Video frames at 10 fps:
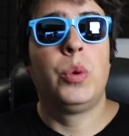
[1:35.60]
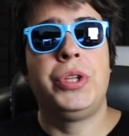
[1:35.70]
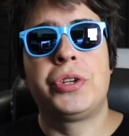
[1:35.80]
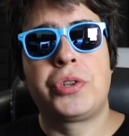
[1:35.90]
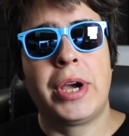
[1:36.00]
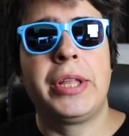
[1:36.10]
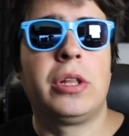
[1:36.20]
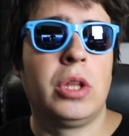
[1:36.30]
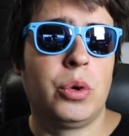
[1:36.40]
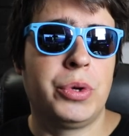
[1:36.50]
When you're trying
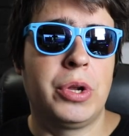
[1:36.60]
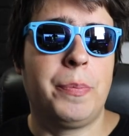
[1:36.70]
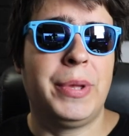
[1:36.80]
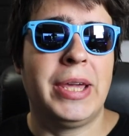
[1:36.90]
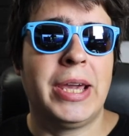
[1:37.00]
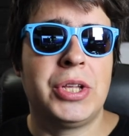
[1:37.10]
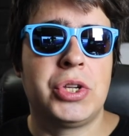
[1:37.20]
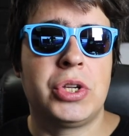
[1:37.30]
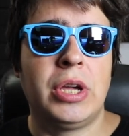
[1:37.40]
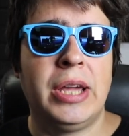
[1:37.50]
to lower your
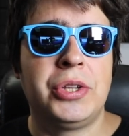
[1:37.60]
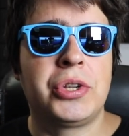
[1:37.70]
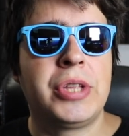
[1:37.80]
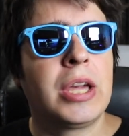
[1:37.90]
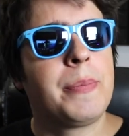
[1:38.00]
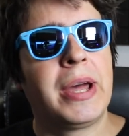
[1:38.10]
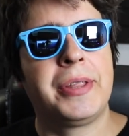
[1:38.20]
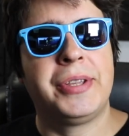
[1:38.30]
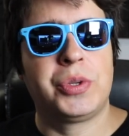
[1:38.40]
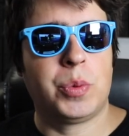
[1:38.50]
pH, and just think about
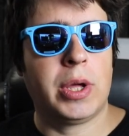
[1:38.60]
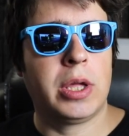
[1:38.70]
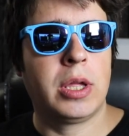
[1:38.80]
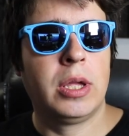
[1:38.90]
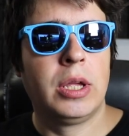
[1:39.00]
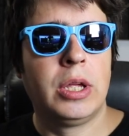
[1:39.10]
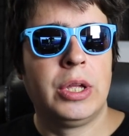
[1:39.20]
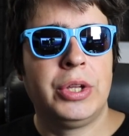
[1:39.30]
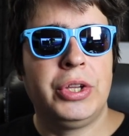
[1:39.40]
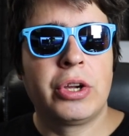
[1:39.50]
it this way,
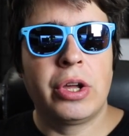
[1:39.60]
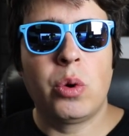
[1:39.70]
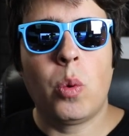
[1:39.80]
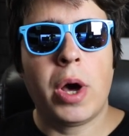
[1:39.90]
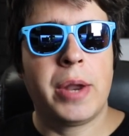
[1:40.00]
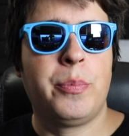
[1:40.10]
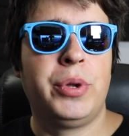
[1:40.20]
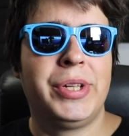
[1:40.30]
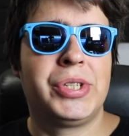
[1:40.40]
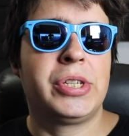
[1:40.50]
you're gonna wanna
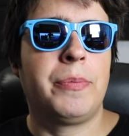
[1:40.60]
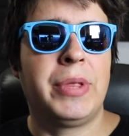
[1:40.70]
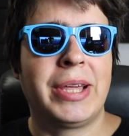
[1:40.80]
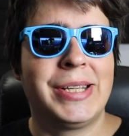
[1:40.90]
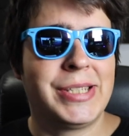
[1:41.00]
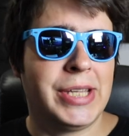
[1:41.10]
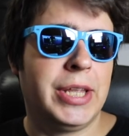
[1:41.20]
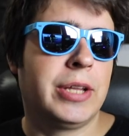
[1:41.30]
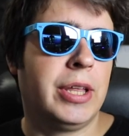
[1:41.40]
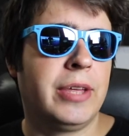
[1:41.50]
put in something
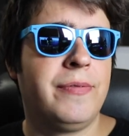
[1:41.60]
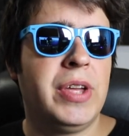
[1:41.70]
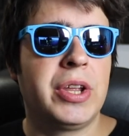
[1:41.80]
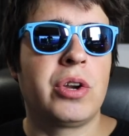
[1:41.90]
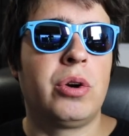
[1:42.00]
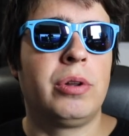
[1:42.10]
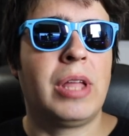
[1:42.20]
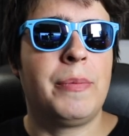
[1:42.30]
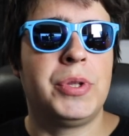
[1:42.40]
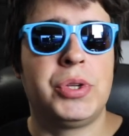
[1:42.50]
acidic like vinegar or
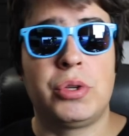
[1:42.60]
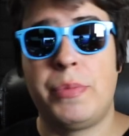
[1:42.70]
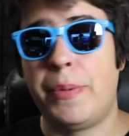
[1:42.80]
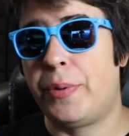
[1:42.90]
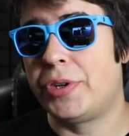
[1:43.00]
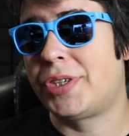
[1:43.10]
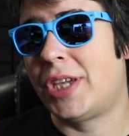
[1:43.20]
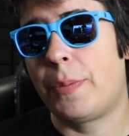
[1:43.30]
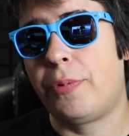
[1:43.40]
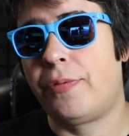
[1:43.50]
lemon juice. Me
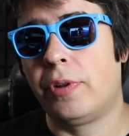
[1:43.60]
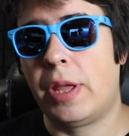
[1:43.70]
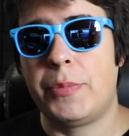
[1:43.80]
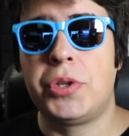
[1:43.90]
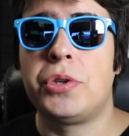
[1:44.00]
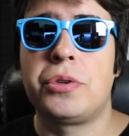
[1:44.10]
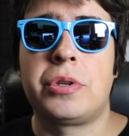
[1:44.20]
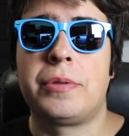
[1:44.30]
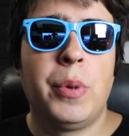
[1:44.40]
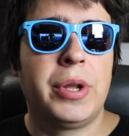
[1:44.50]
personally, I prefer lemon
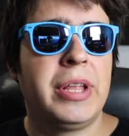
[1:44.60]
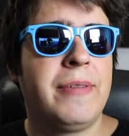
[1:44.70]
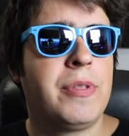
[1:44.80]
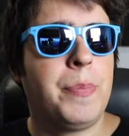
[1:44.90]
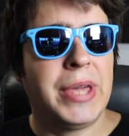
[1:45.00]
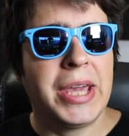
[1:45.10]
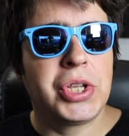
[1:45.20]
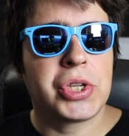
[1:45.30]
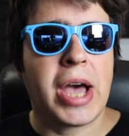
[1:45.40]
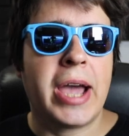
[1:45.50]
juice. But if the
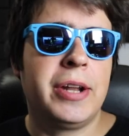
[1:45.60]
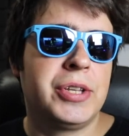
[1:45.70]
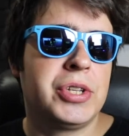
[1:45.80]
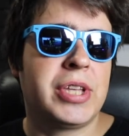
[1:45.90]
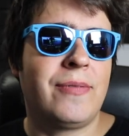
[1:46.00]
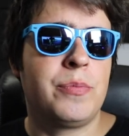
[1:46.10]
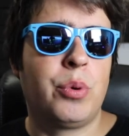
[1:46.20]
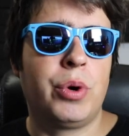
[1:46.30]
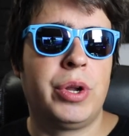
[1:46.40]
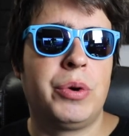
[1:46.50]
pH is higher than
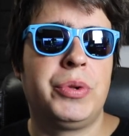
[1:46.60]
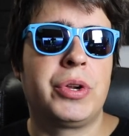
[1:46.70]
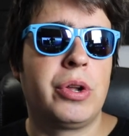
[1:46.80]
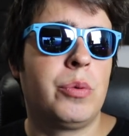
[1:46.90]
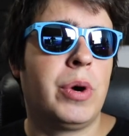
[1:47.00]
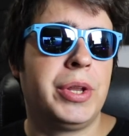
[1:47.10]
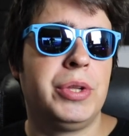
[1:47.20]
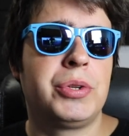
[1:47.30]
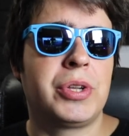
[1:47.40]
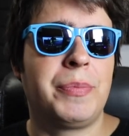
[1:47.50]
7.0, you're gonna wanna
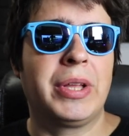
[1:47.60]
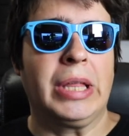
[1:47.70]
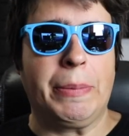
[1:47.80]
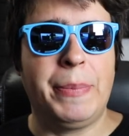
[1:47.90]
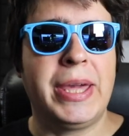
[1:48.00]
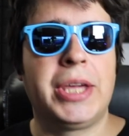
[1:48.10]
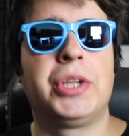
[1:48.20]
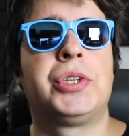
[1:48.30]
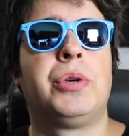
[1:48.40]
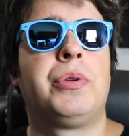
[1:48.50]
use something like
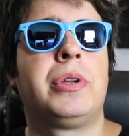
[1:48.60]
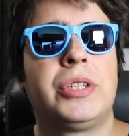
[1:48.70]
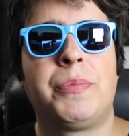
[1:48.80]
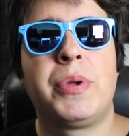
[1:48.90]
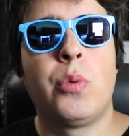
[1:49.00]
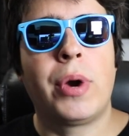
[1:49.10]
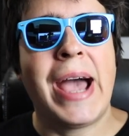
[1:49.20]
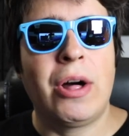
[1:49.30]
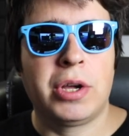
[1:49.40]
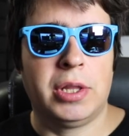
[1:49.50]
baking soda, something more
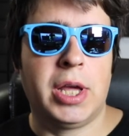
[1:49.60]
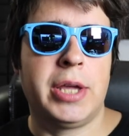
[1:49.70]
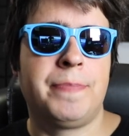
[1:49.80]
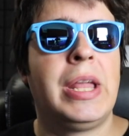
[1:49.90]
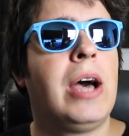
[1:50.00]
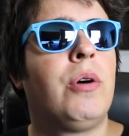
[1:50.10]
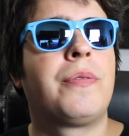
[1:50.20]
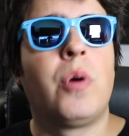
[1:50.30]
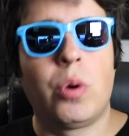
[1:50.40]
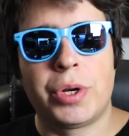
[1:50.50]
alkaline. Now, of
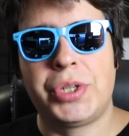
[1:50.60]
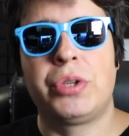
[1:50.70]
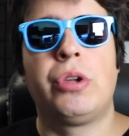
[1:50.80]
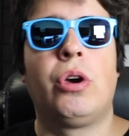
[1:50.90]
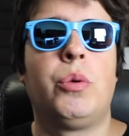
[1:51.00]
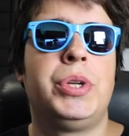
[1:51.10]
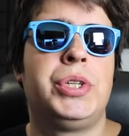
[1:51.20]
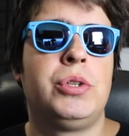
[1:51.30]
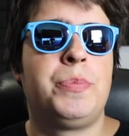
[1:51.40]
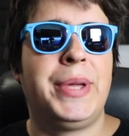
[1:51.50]
course, you could
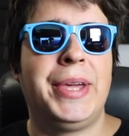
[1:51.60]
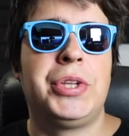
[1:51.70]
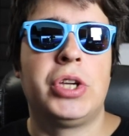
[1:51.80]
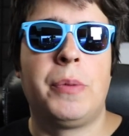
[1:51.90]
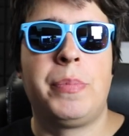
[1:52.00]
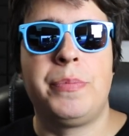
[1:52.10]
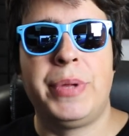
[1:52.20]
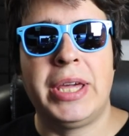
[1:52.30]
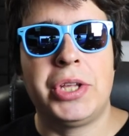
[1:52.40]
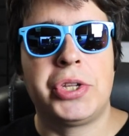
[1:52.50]
always use pH up and
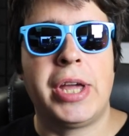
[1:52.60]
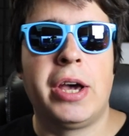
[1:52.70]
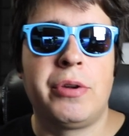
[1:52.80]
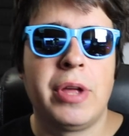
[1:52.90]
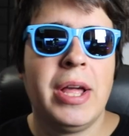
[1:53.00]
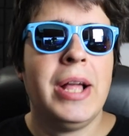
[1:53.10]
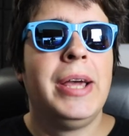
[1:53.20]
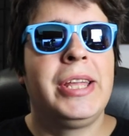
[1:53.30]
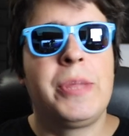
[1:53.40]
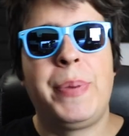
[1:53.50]
pH down.
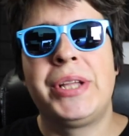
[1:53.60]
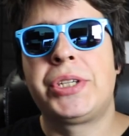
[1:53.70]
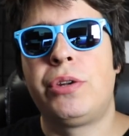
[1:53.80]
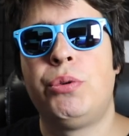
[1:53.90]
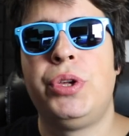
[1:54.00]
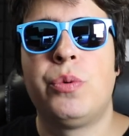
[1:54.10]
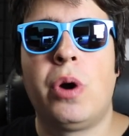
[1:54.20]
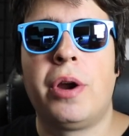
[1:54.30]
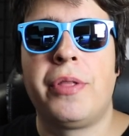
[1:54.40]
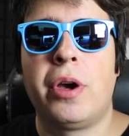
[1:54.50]
It depends on who you
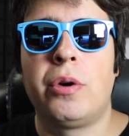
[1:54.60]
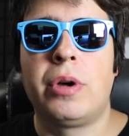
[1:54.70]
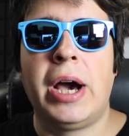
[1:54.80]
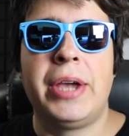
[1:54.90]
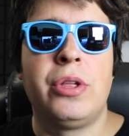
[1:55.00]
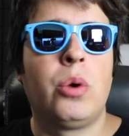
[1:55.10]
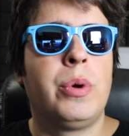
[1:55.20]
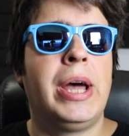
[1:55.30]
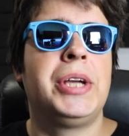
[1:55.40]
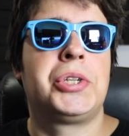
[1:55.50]
are though. I know
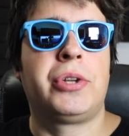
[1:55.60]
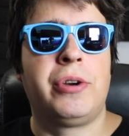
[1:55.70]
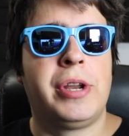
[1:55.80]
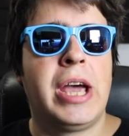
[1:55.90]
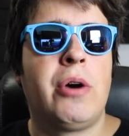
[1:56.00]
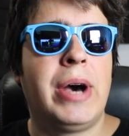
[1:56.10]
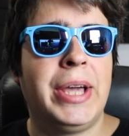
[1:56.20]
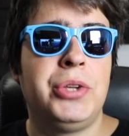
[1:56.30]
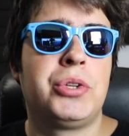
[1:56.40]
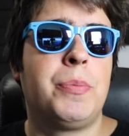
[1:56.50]
when I started out, I
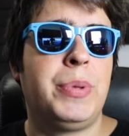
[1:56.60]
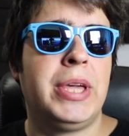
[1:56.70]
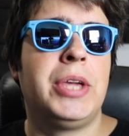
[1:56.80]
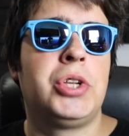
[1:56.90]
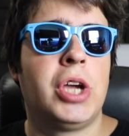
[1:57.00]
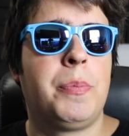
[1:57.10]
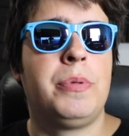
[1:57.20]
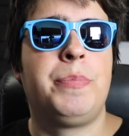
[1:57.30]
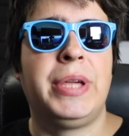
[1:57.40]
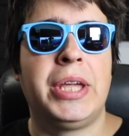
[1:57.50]
used the pH up
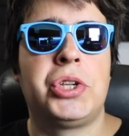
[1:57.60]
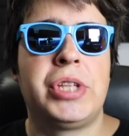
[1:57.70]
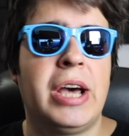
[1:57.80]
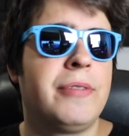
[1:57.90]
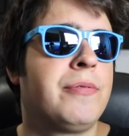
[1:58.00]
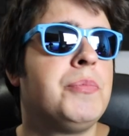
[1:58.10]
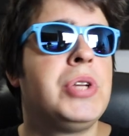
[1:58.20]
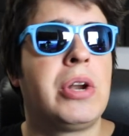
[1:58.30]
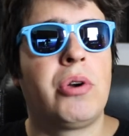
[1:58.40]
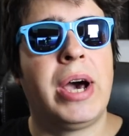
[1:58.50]
and pH down from
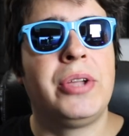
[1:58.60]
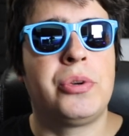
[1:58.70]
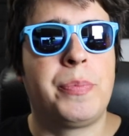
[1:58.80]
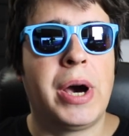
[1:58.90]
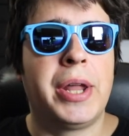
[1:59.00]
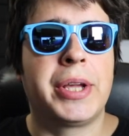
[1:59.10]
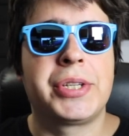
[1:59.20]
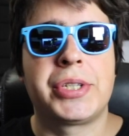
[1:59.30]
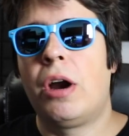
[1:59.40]
General Hydroponics.